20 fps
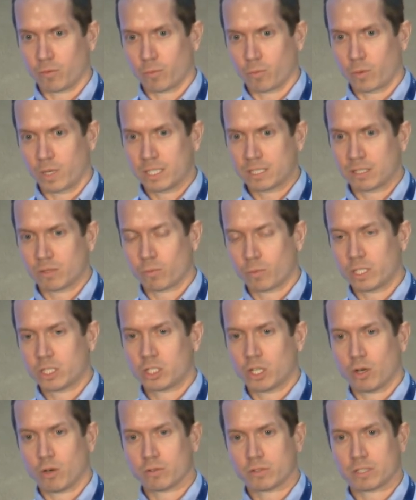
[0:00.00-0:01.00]
reason we
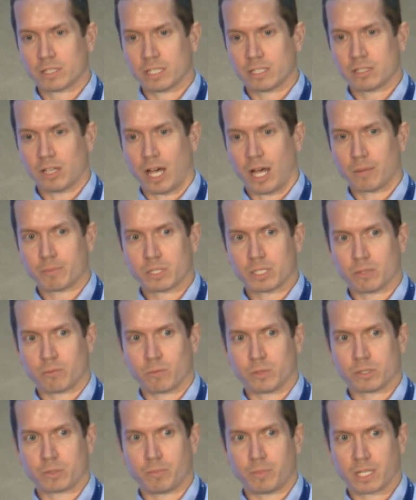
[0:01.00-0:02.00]
chose this option
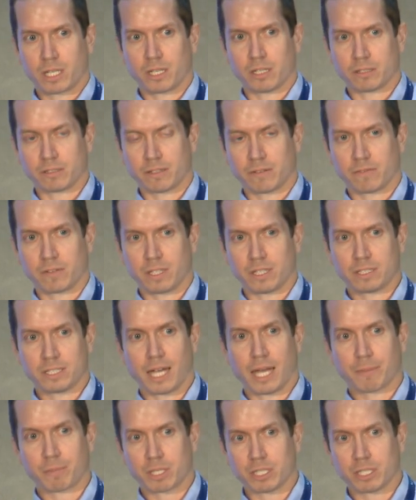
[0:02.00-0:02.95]
was because of the time